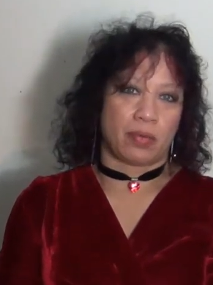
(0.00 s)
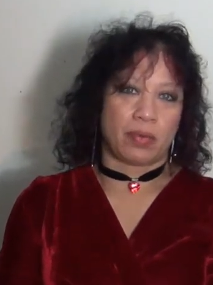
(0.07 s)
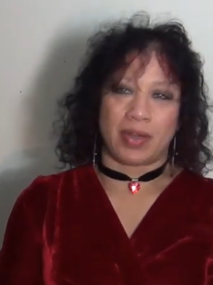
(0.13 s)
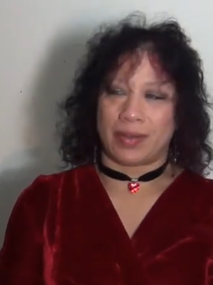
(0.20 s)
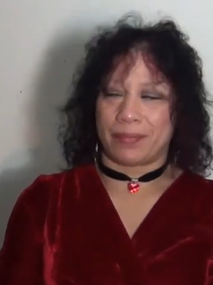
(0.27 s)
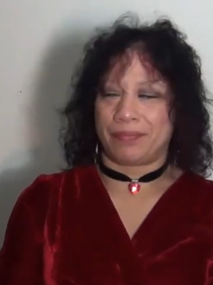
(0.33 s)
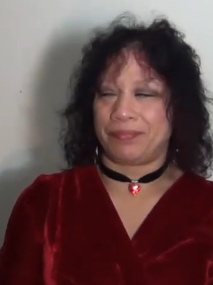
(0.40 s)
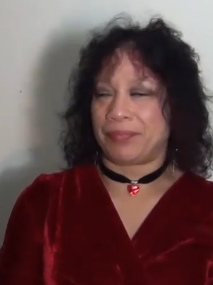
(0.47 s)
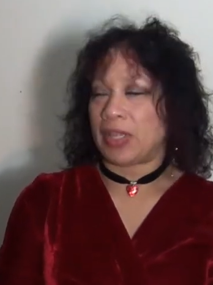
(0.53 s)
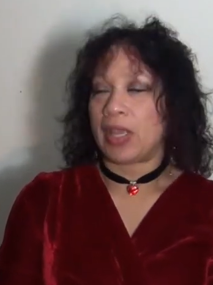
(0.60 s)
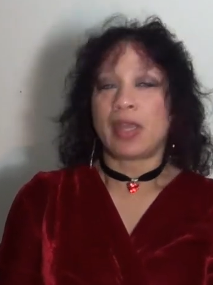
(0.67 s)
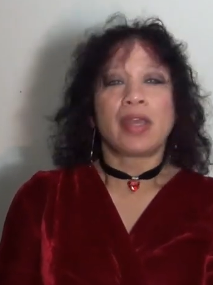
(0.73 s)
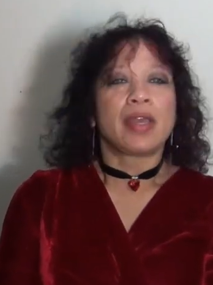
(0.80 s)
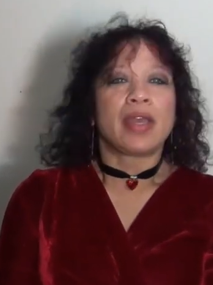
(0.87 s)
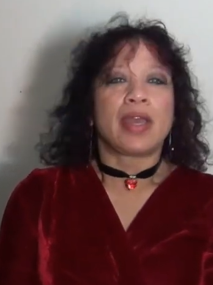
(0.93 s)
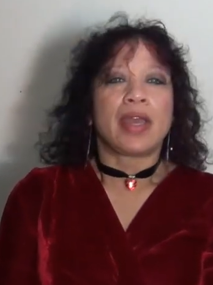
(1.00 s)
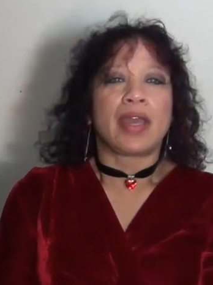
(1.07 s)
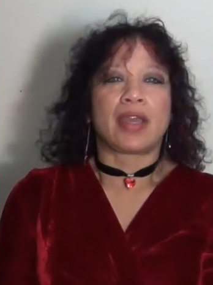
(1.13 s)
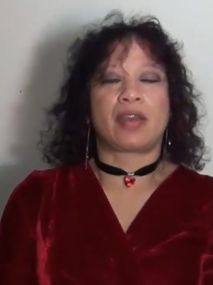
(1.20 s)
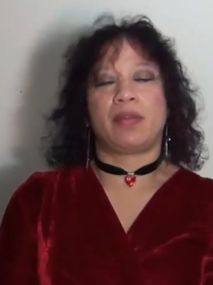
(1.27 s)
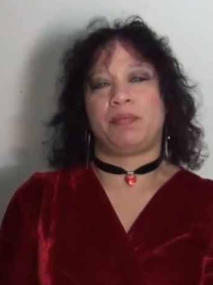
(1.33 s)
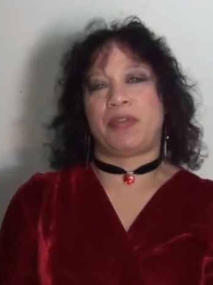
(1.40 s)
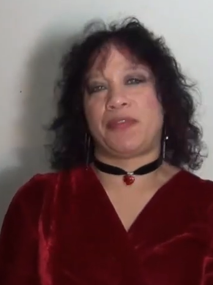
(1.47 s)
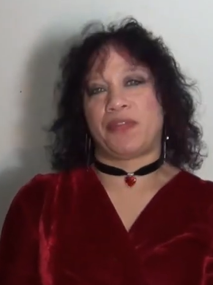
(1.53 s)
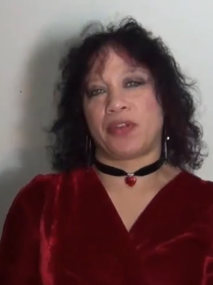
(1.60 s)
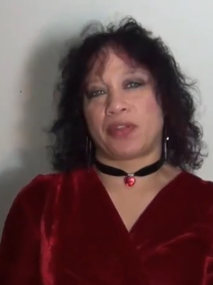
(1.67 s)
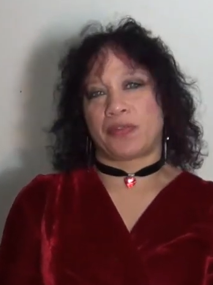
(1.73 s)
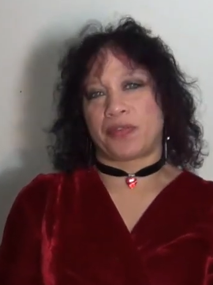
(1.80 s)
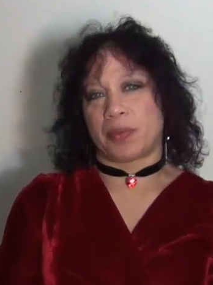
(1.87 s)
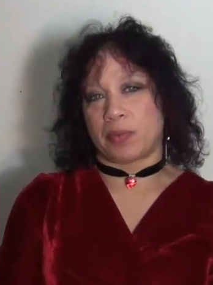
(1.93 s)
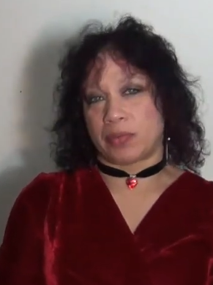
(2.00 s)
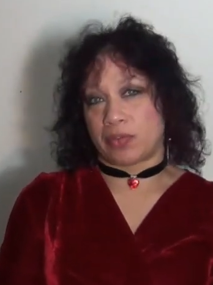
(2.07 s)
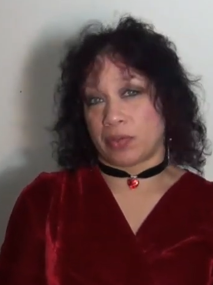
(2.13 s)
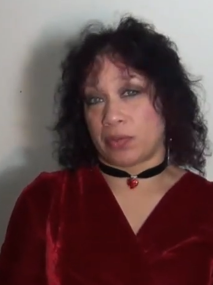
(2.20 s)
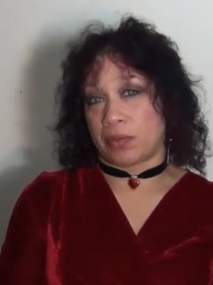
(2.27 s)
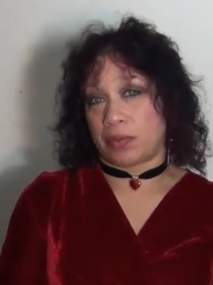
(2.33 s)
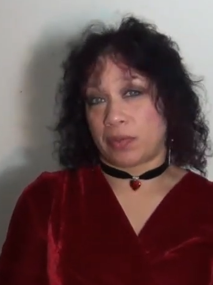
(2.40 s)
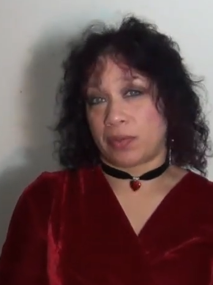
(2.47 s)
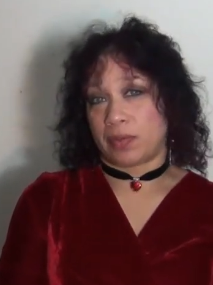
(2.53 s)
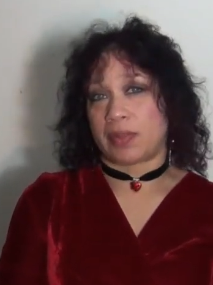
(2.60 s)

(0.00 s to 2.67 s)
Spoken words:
Well, it couldn't be further from the truth.